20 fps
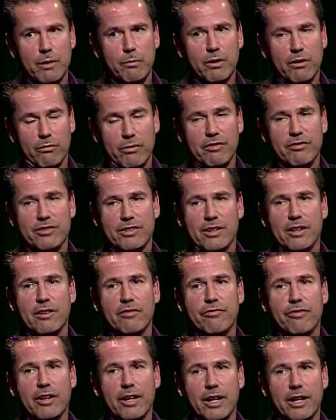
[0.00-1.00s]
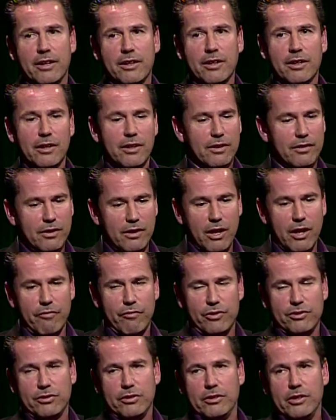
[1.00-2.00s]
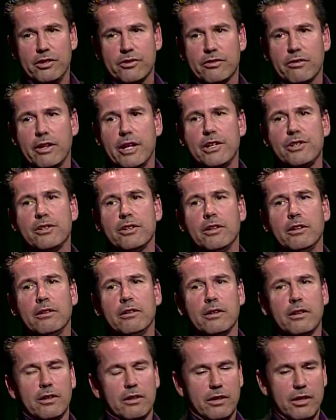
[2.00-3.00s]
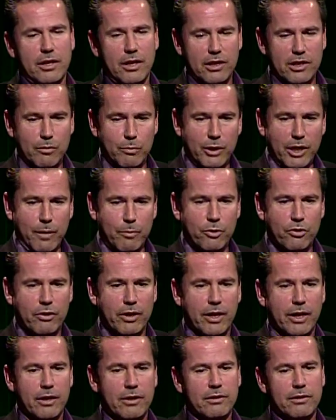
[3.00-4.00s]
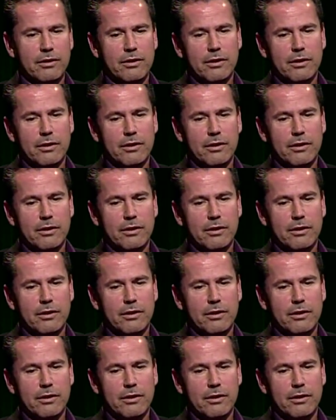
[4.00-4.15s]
but we've identified that our facilities are aging. They need to be upgraded.